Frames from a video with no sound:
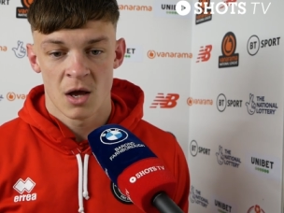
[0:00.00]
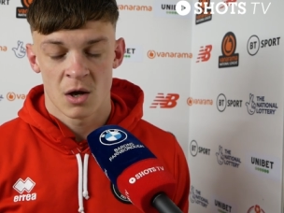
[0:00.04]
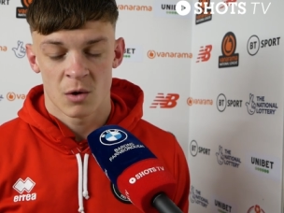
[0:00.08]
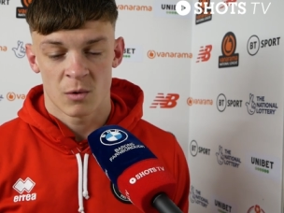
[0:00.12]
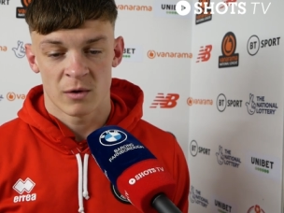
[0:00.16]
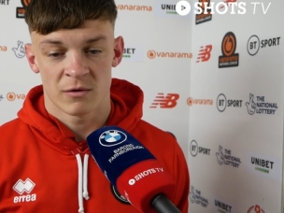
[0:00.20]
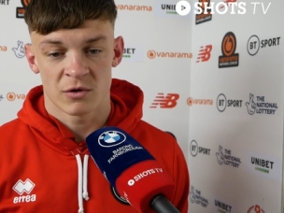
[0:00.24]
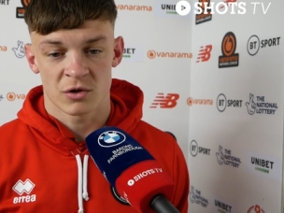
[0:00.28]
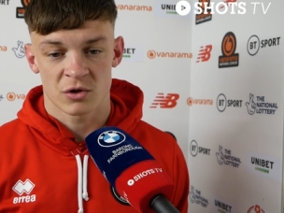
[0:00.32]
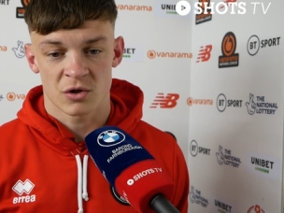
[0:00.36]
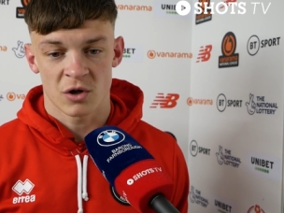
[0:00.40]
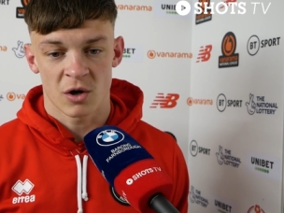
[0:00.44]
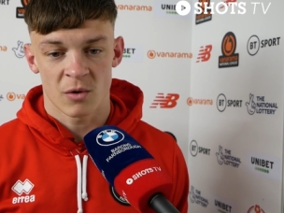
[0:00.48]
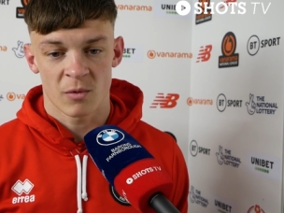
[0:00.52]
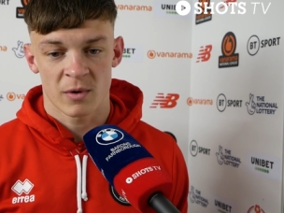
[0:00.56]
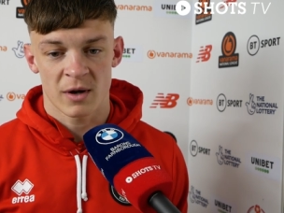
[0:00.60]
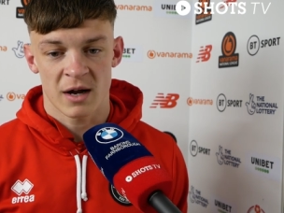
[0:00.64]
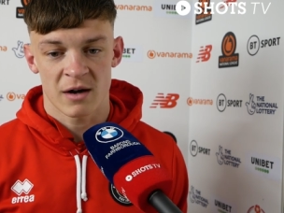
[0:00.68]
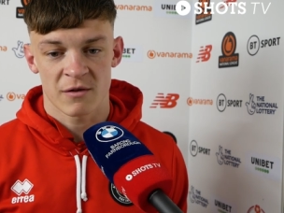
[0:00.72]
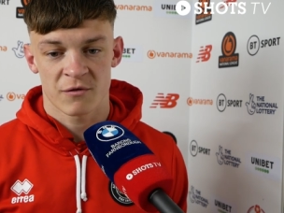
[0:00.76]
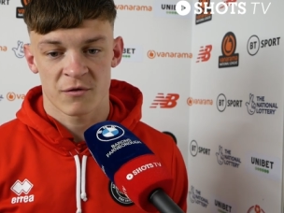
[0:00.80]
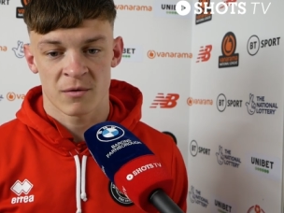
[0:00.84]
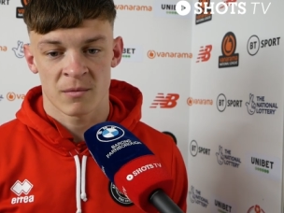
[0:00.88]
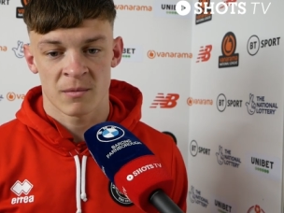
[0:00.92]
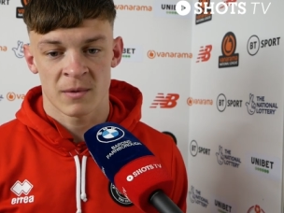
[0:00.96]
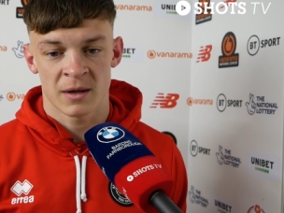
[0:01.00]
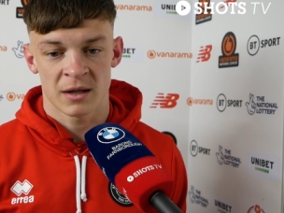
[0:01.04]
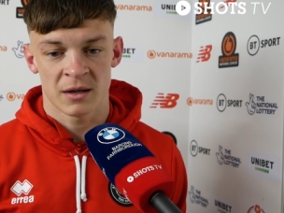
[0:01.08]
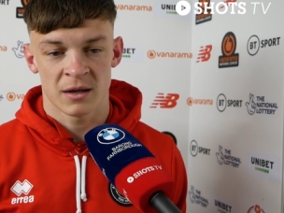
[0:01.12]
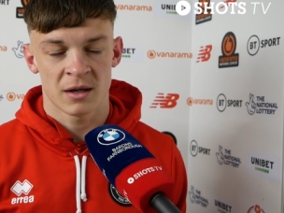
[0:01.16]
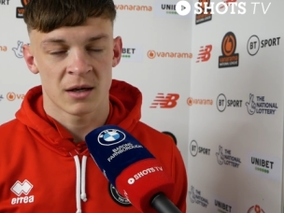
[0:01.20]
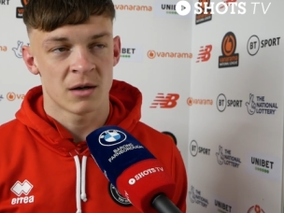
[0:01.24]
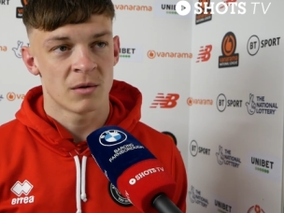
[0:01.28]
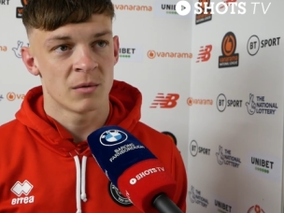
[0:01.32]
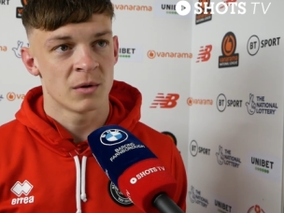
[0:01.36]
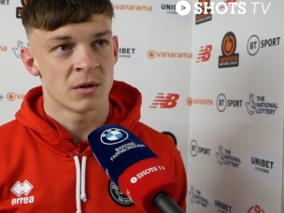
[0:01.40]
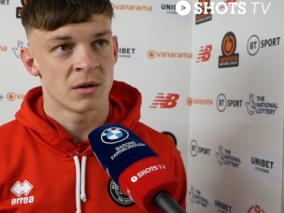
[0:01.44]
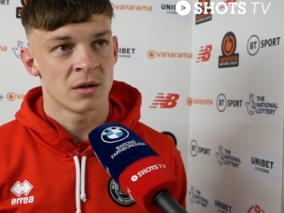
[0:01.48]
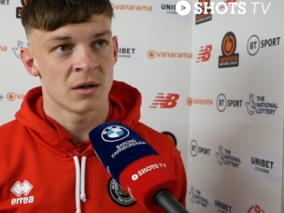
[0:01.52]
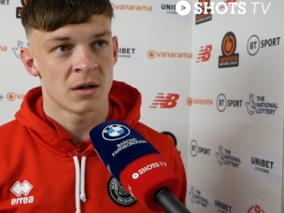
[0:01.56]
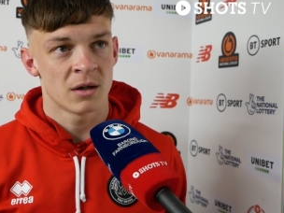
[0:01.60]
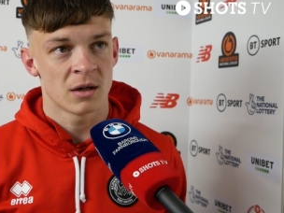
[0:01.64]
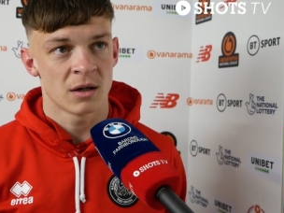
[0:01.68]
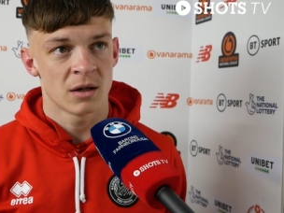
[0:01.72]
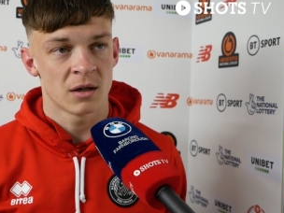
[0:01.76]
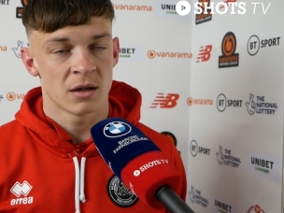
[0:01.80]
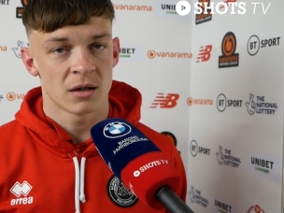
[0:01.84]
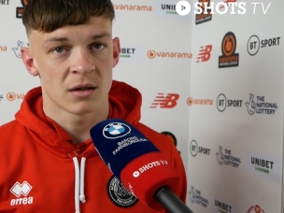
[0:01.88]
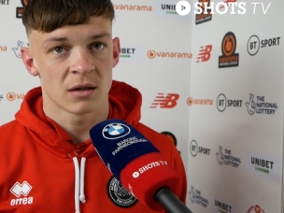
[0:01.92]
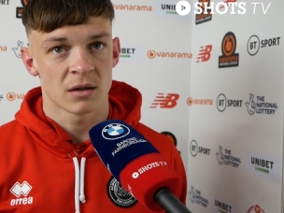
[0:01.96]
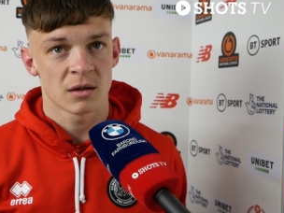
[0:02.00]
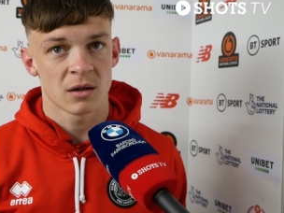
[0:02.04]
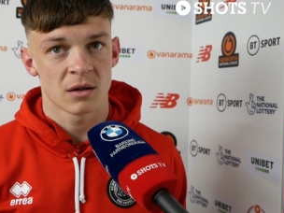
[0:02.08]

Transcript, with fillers: we just got to react from that now and uh,